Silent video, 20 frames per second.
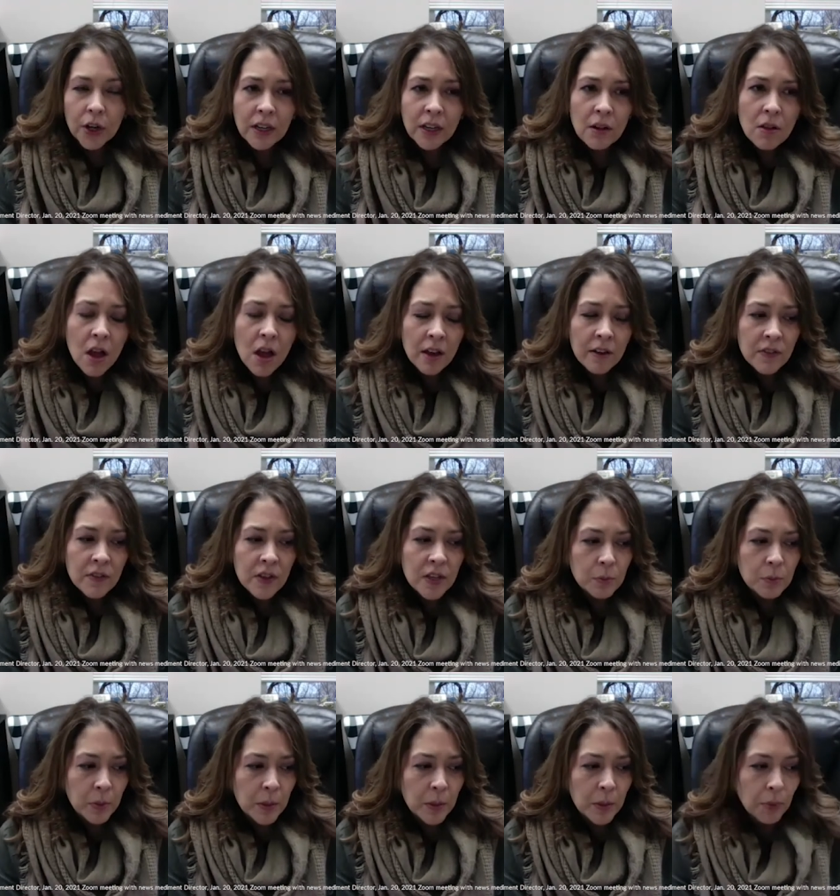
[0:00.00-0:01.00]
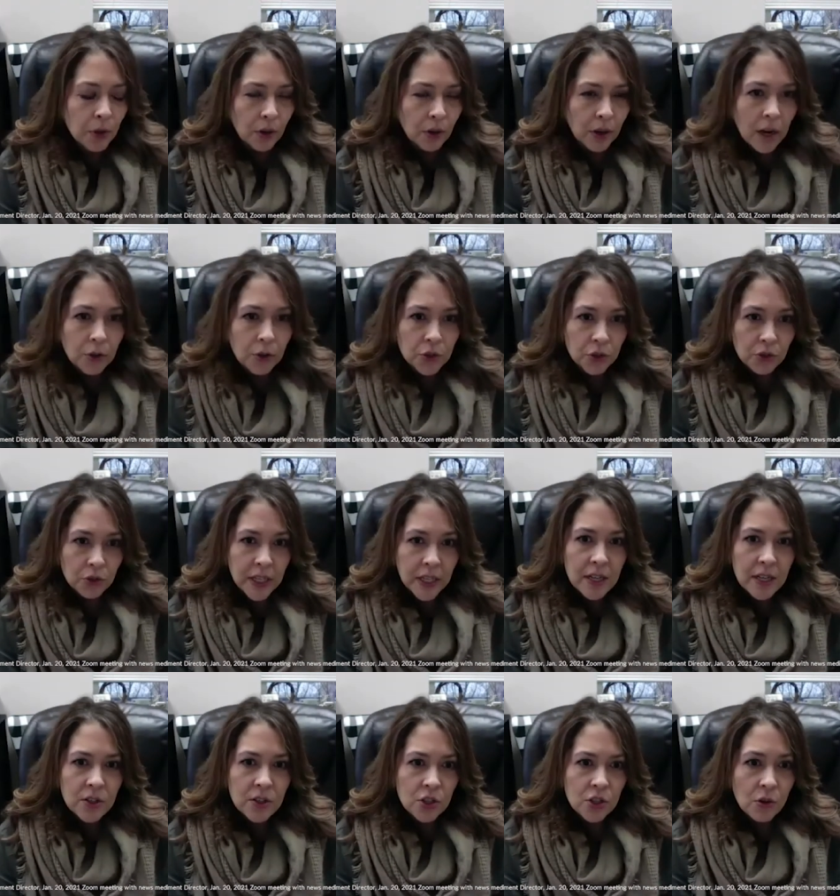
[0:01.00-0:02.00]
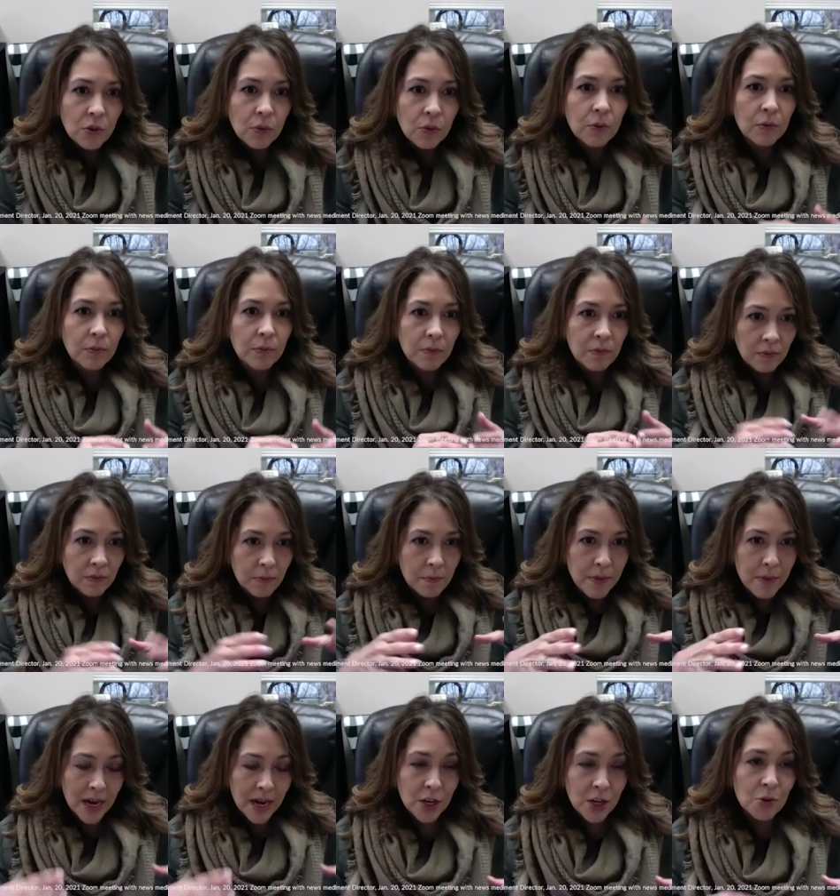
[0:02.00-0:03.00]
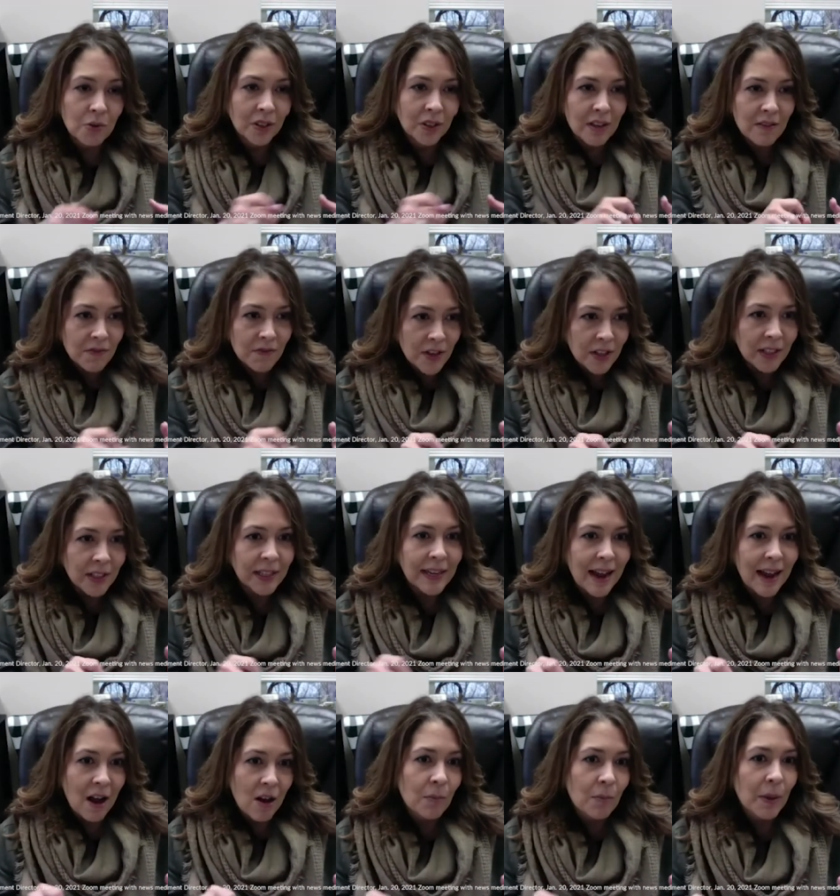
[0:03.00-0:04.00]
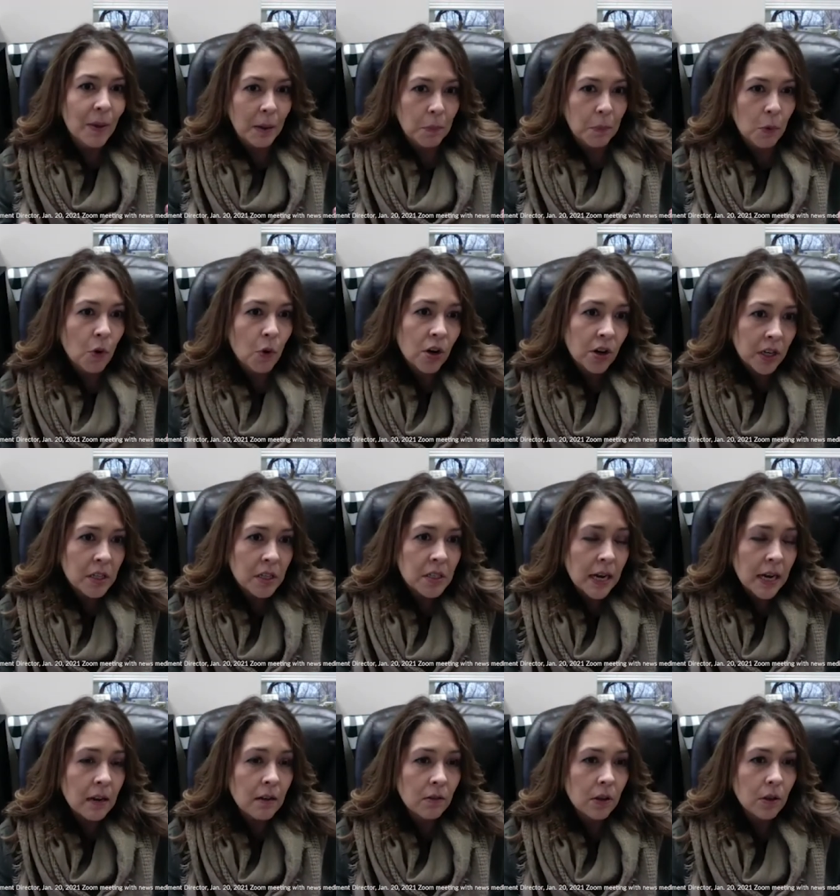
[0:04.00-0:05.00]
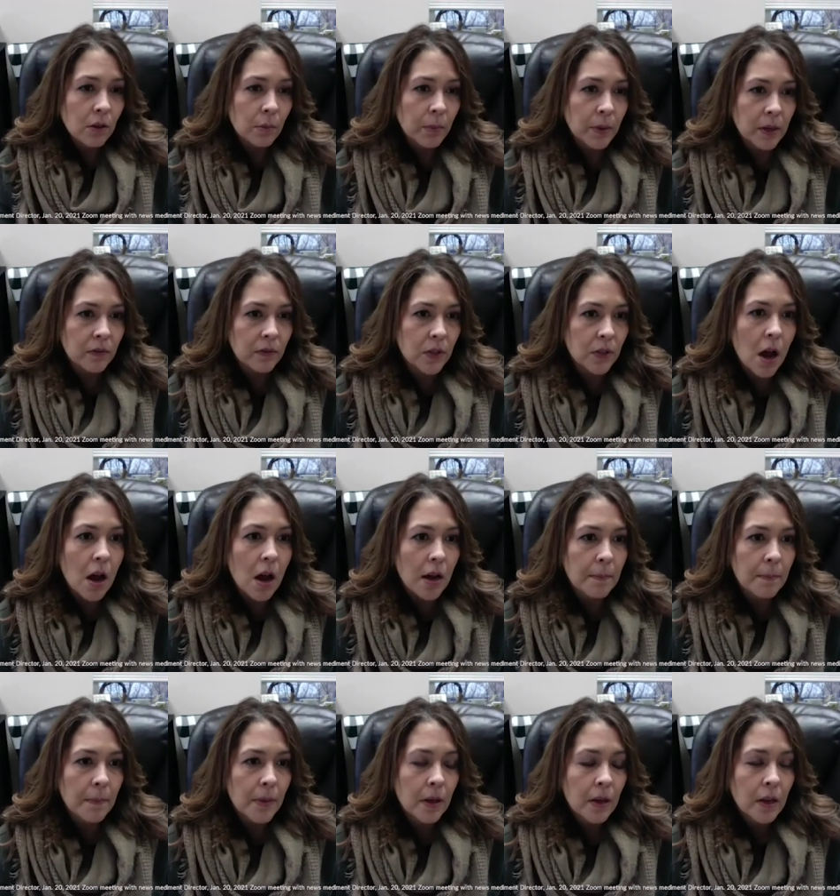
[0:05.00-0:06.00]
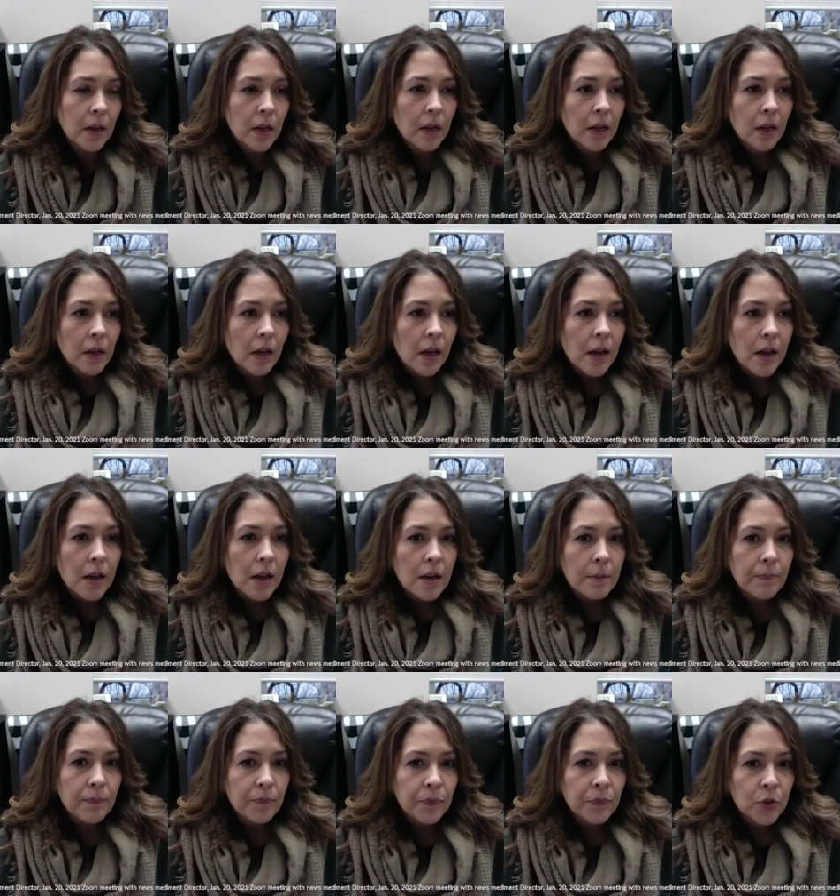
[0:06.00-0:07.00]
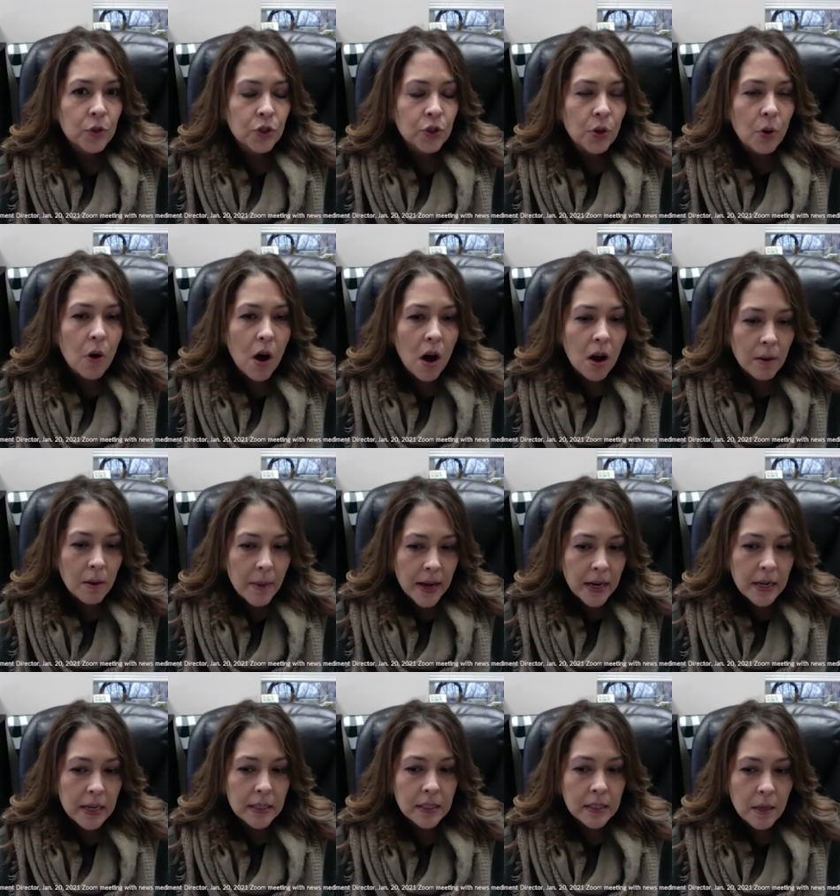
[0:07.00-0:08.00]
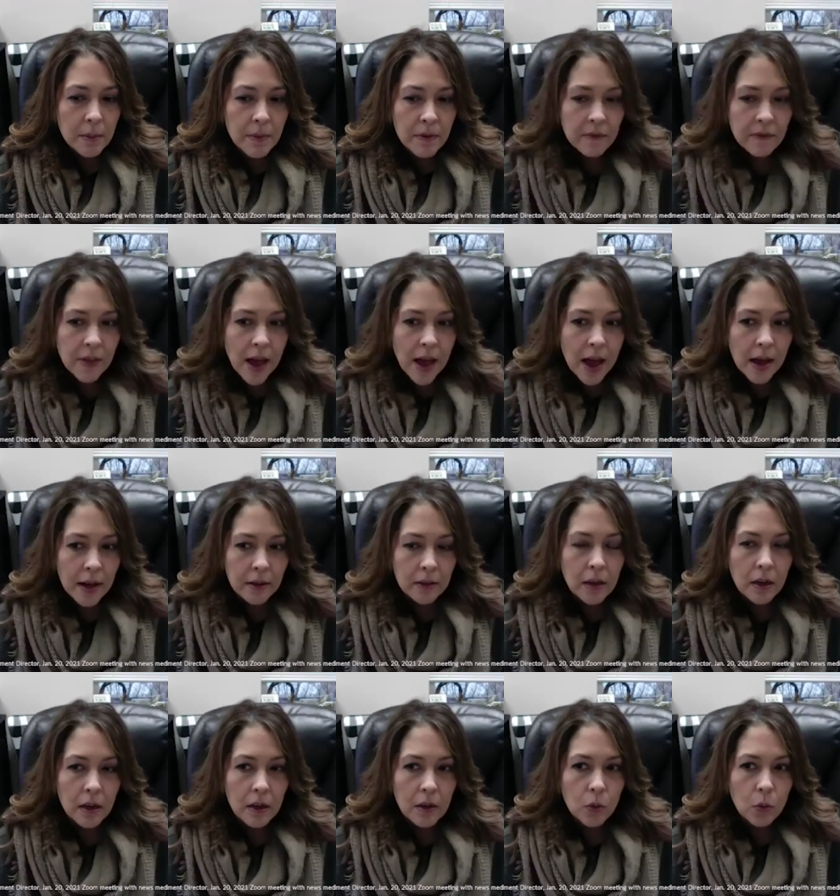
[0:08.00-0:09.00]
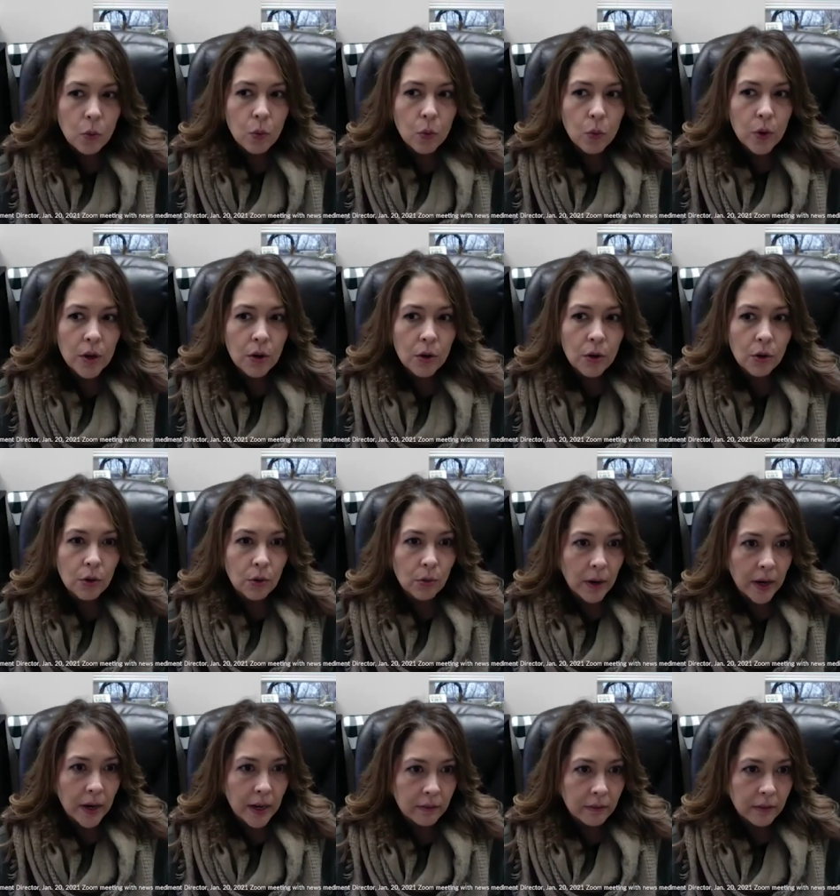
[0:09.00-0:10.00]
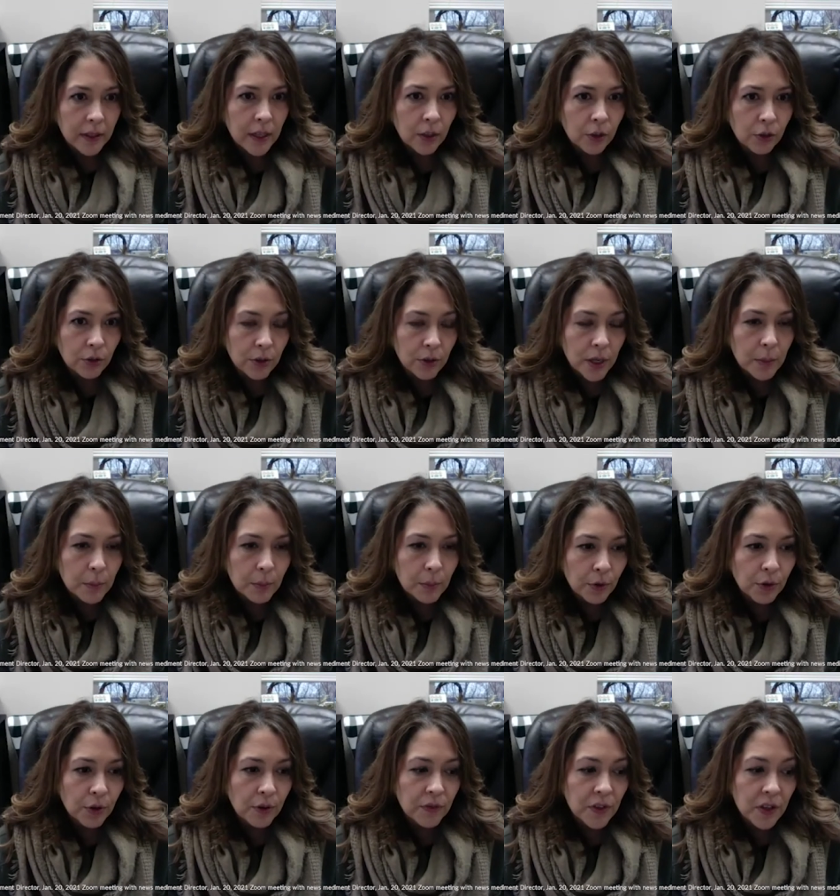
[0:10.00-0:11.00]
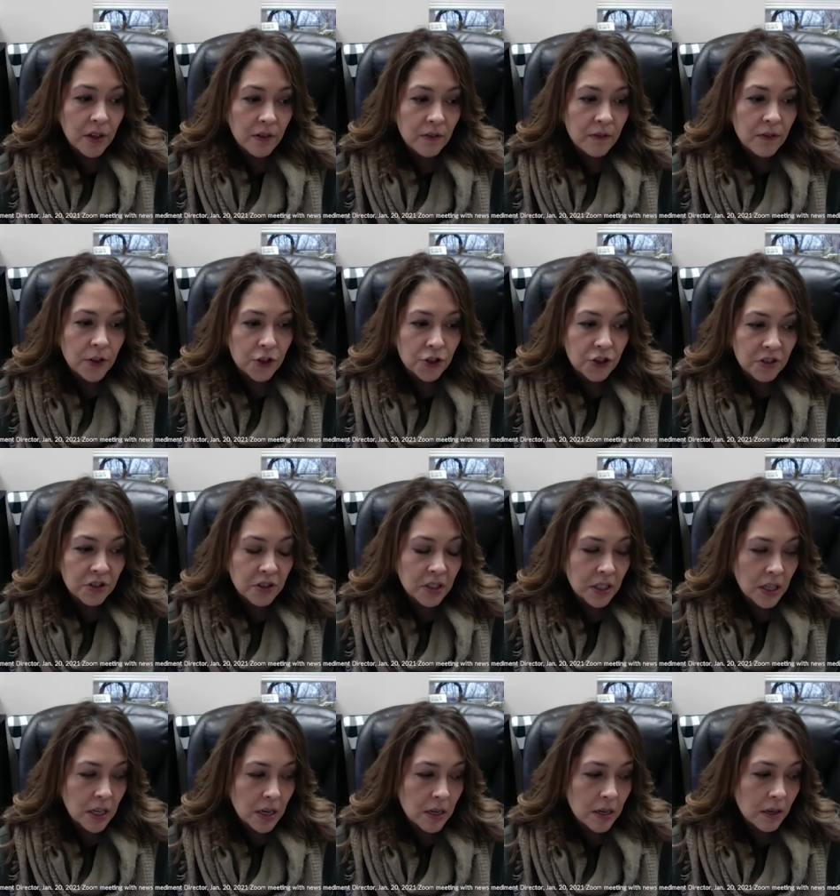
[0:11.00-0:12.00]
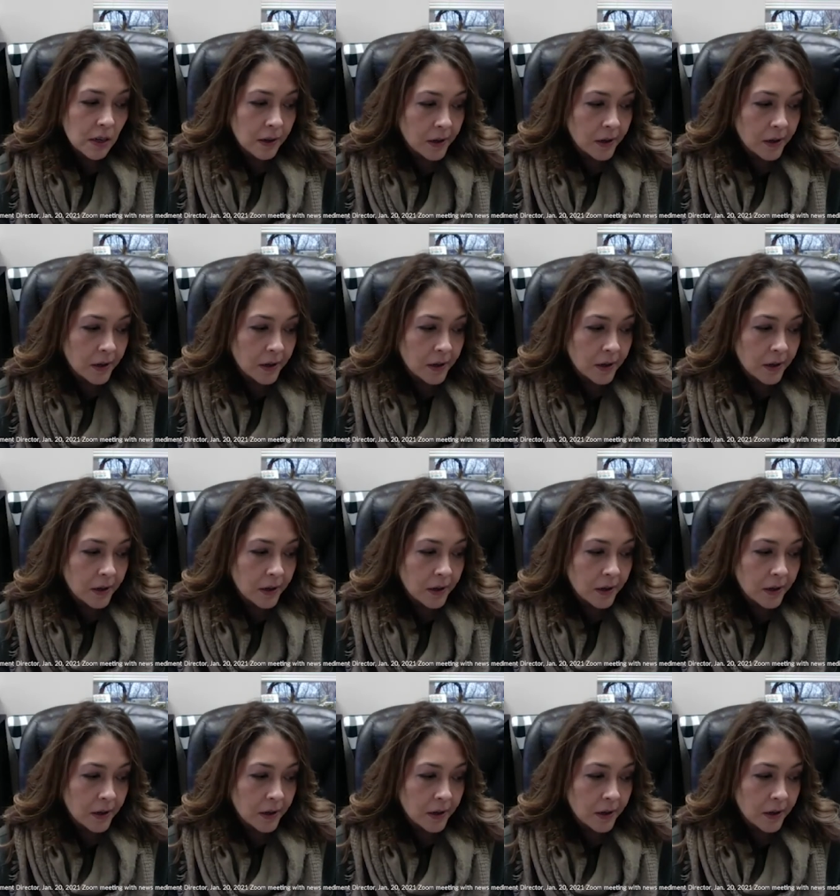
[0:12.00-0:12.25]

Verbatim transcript: And a lot of these people are elderly. And so manually filling out paperwork can take a little bit of time. Um, so automating some of that will greatly inc- improve the efficiency.